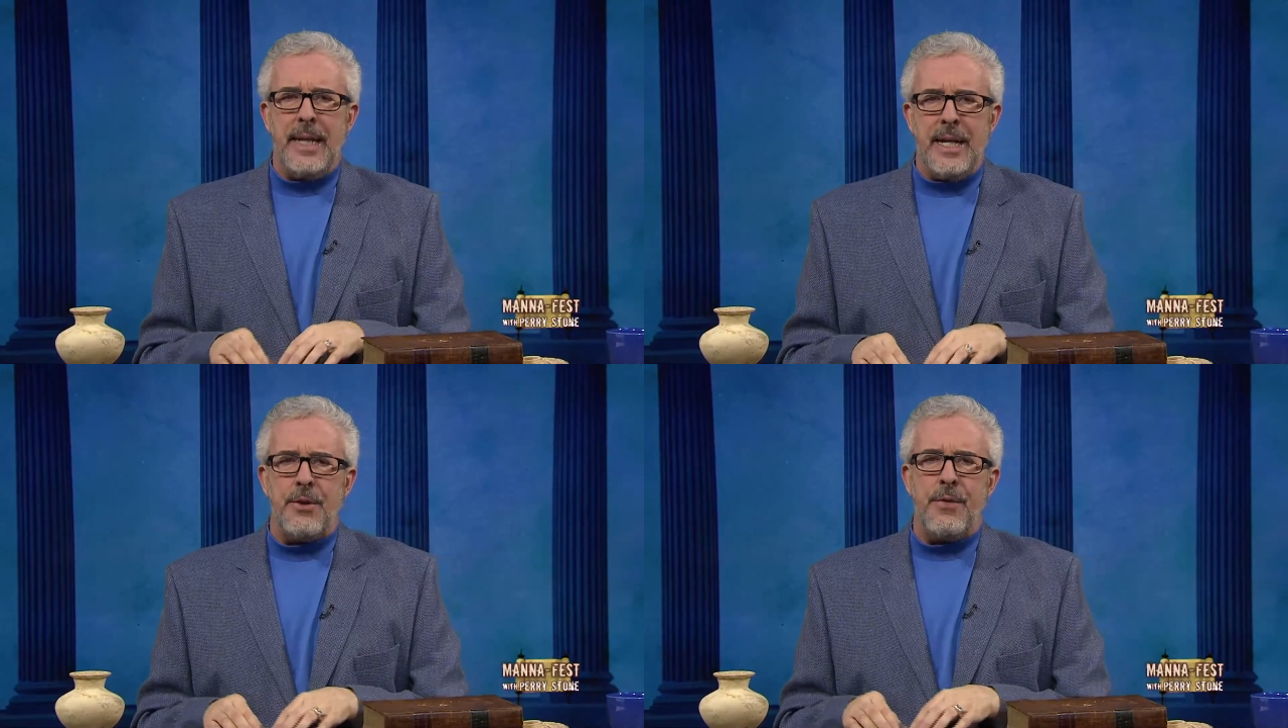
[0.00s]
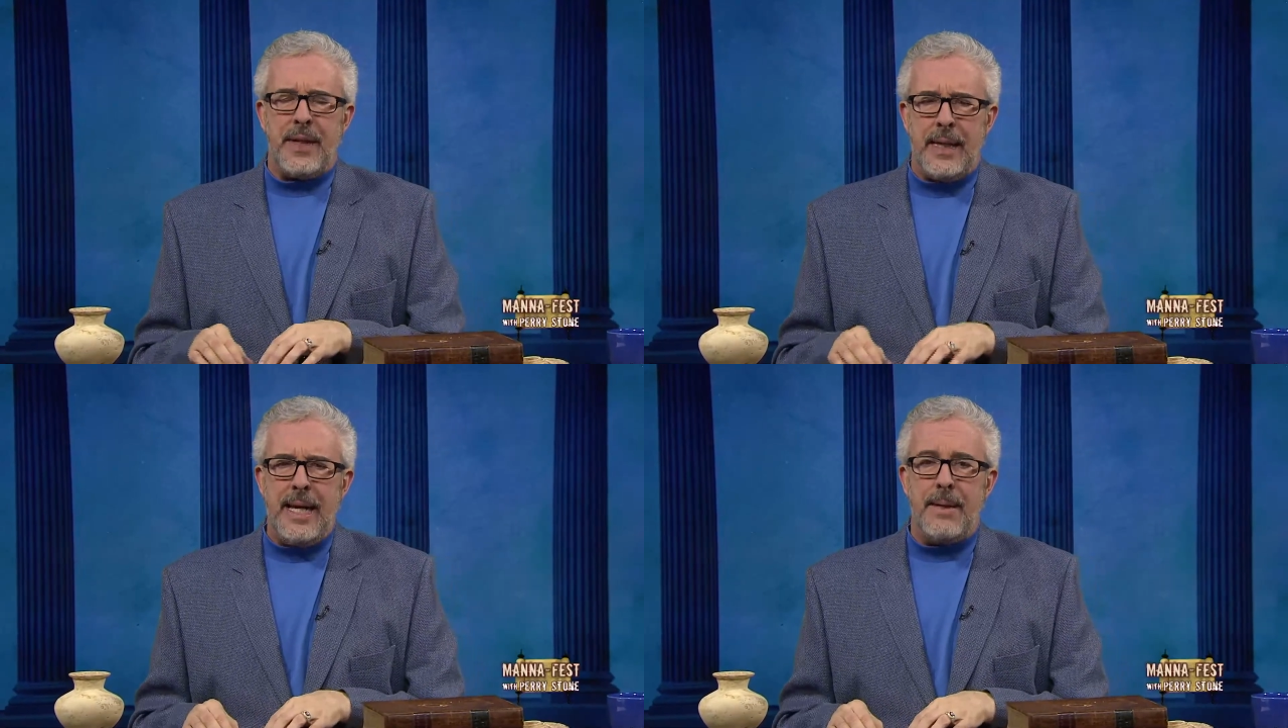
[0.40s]
enter the
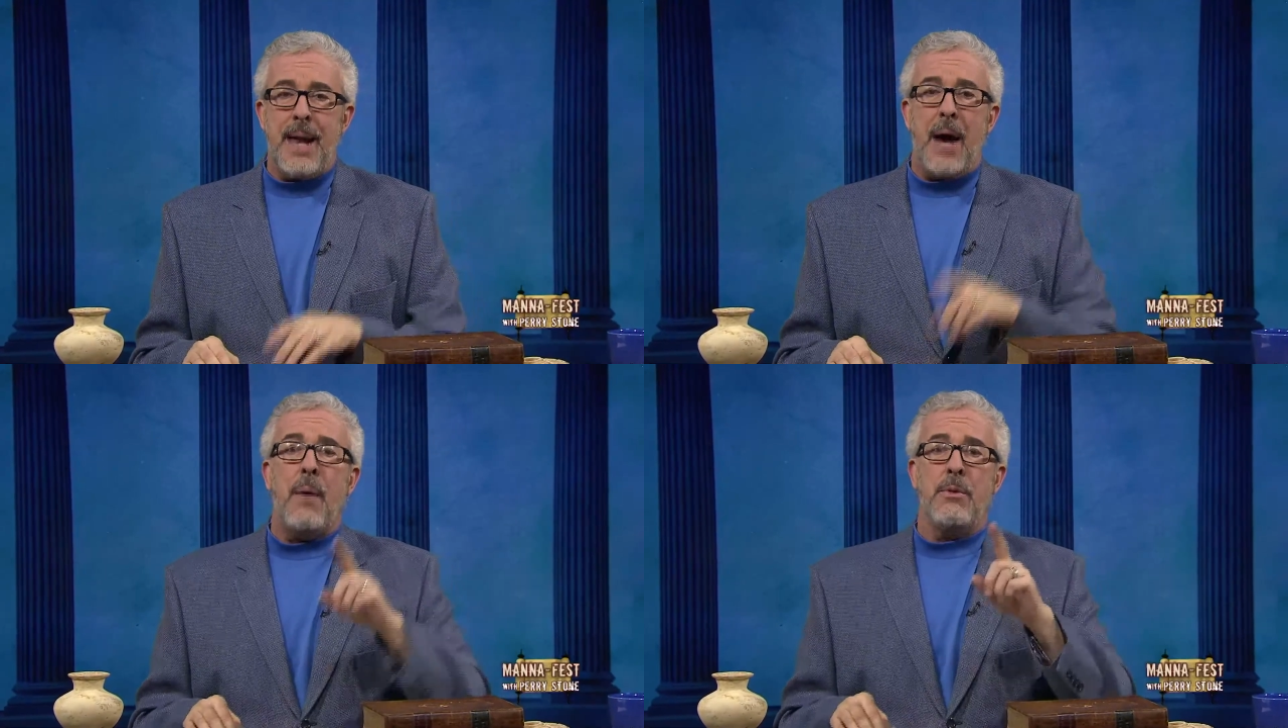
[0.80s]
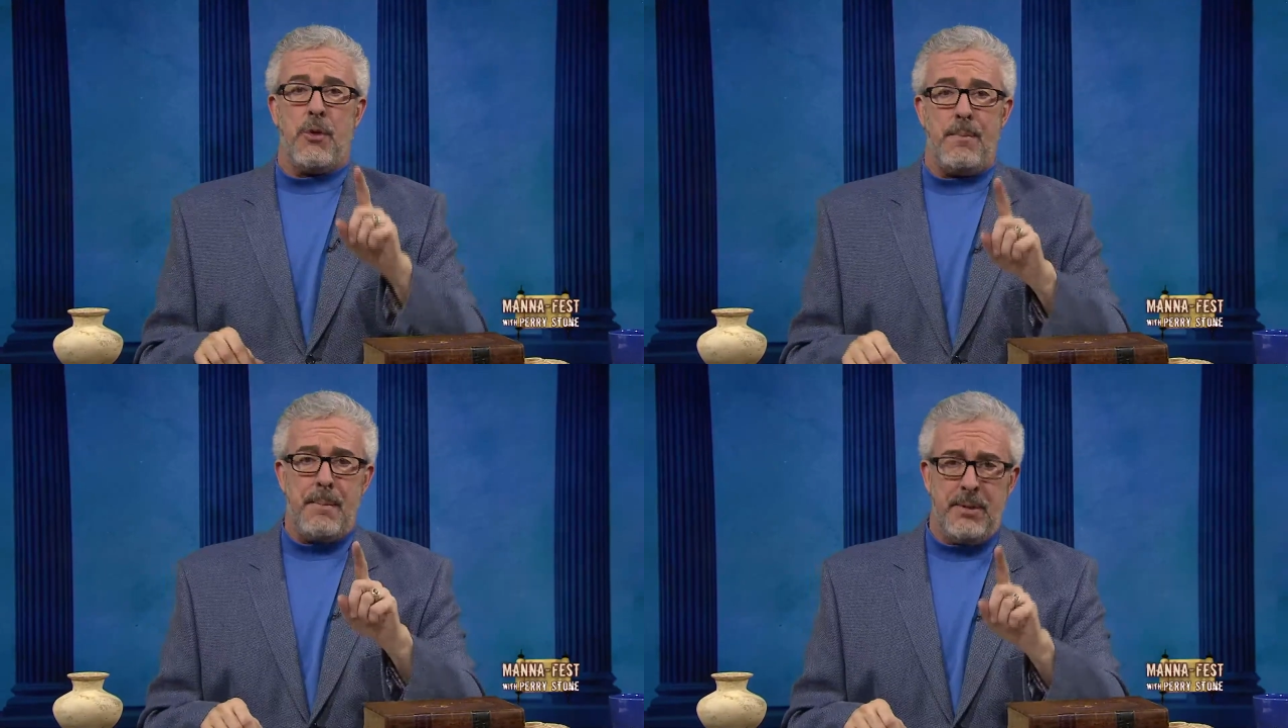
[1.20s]
kingdom. Now, I want you
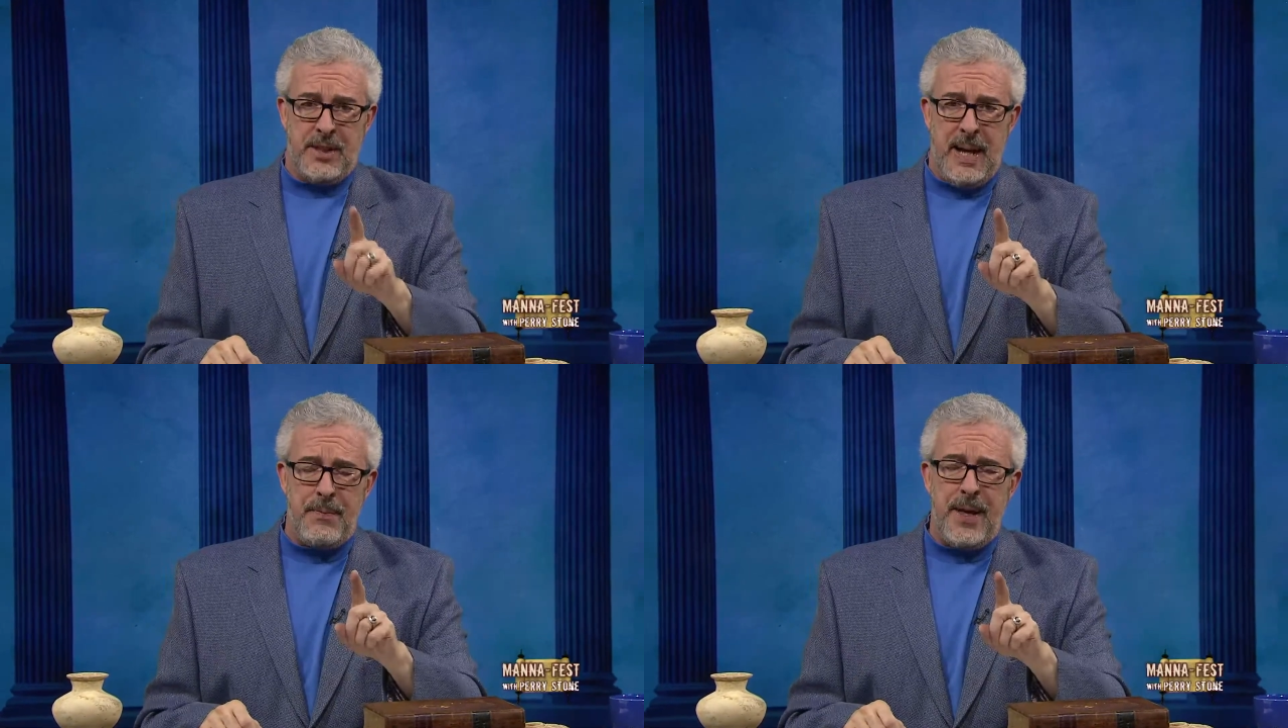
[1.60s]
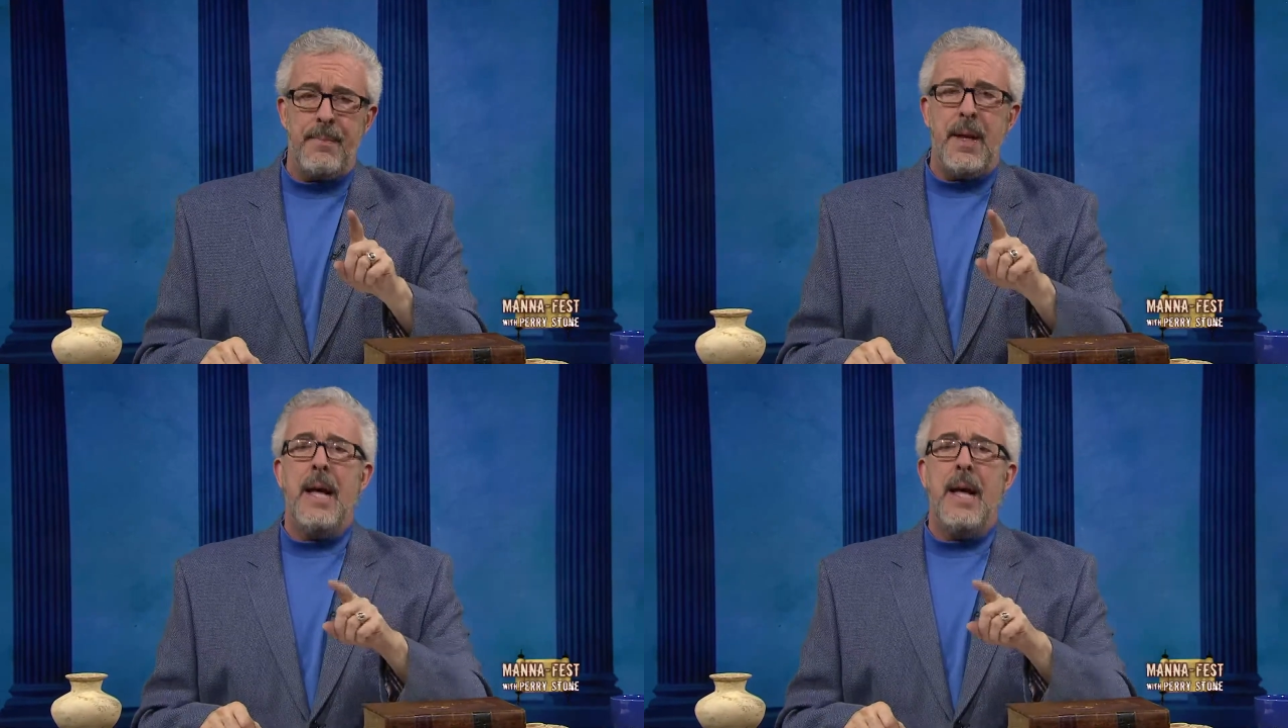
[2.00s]
to remember something.